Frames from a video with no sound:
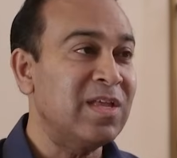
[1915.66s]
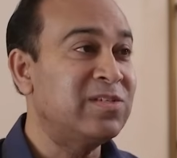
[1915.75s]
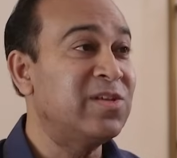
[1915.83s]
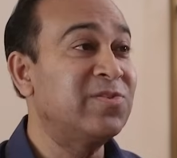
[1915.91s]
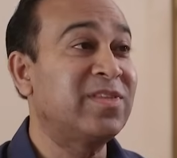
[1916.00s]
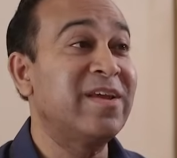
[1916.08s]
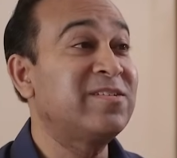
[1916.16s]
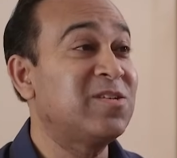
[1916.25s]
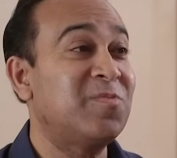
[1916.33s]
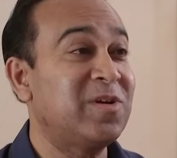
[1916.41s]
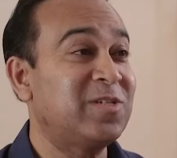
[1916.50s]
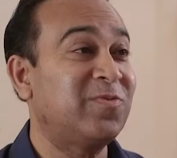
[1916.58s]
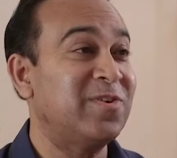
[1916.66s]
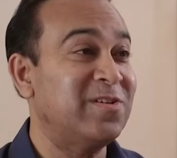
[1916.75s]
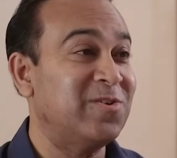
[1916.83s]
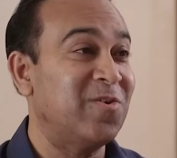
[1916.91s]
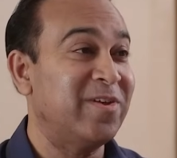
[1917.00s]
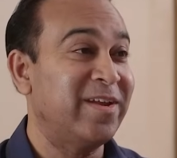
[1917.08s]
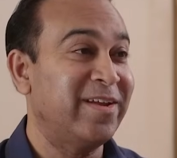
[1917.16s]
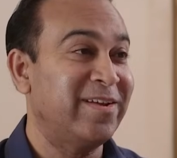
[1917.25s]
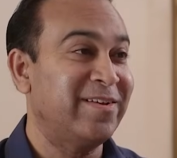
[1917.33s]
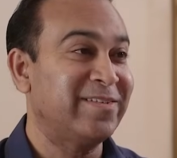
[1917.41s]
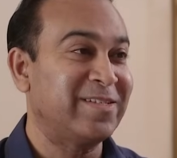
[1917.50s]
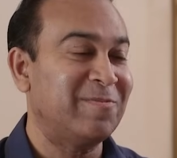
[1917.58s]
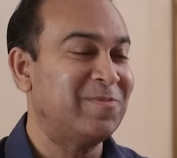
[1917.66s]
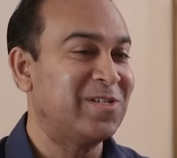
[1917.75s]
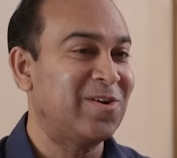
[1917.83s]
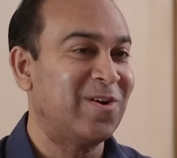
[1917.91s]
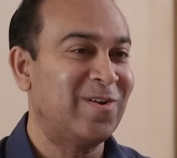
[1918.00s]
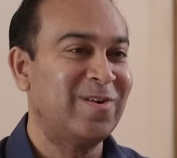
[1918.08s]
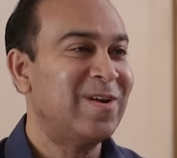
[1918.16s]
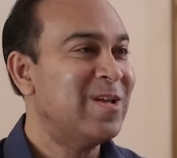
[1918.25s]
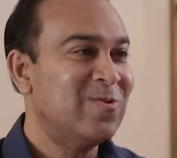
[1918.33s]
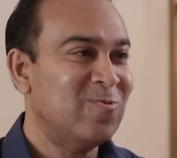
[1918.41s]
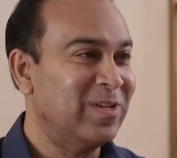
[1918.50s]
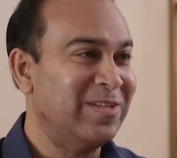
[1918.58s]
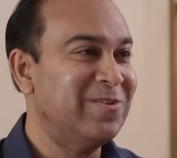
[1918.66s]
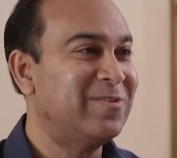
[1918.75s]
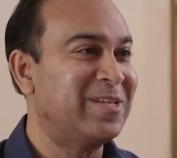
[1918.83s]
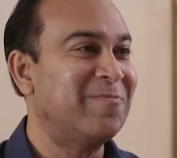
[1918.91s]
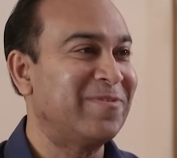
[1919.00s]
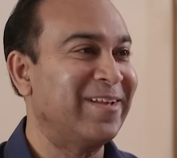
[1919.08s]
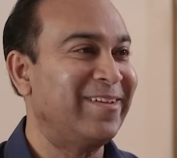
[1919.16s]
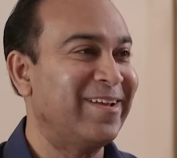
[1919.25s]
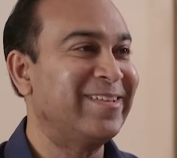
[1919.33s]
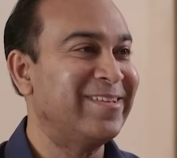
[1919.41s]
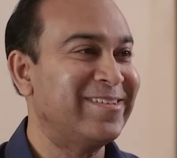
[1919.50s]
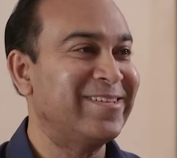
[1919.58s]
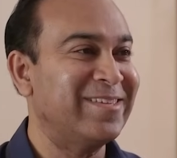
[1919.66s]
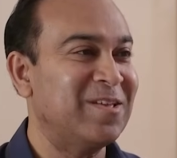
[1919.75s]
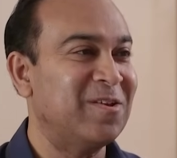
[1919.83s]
So thanks so much for joining us. I'm sure we'll do something like this in